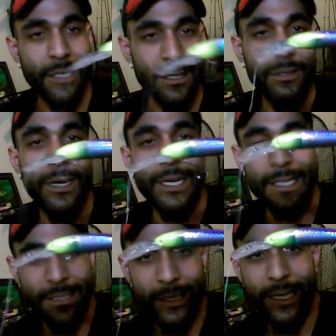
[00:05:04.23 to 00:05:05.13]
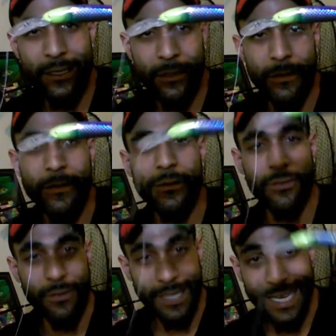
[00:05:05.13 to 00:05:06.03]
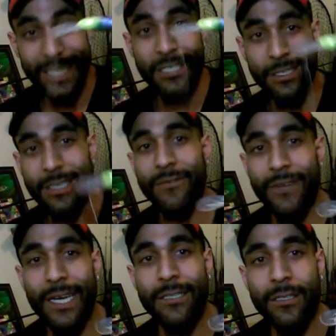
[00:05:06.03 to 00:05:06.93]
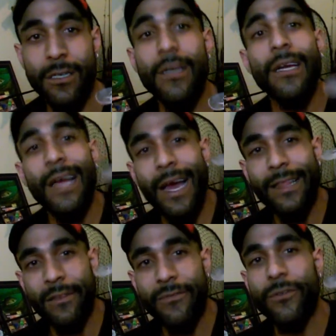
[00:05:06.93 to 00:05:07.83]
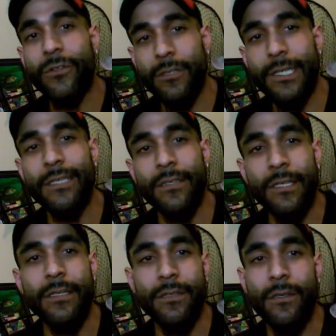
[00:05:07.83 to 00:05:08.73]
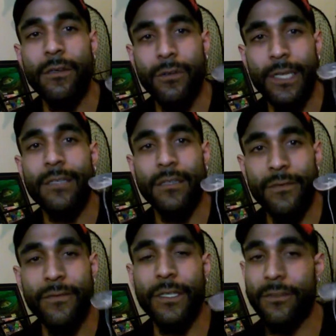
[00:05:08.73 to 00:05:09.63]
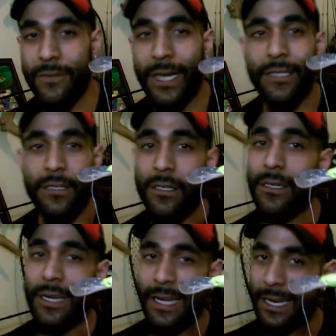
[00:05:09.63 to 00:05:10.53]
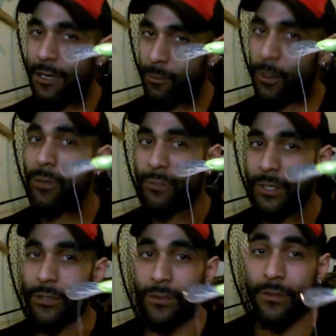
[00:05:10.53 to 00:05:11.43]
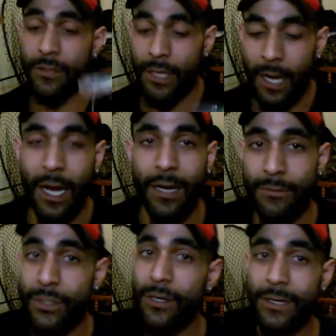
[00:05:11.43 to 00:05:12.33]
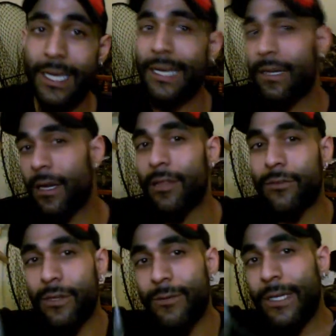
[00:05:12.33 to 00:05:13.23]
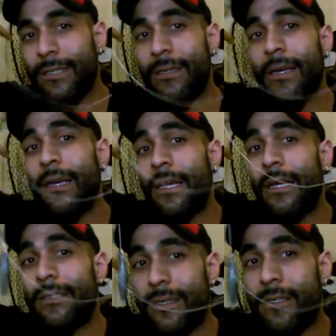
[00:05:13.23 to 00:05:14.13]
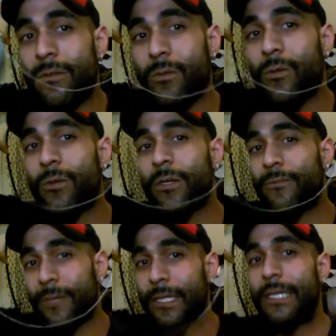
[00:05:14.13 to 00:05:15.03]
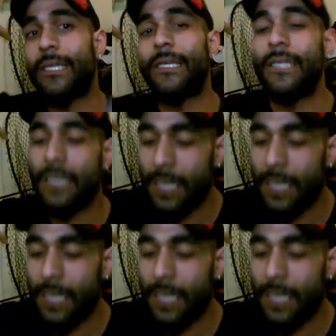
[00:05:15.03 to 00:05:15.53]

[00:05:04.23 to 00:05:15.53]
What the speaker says: that the crank needs to get to. So it'll get you there faster at the further distance, so you'll get to the fish faster, and it will produce. So again, a 3-way system will work really good.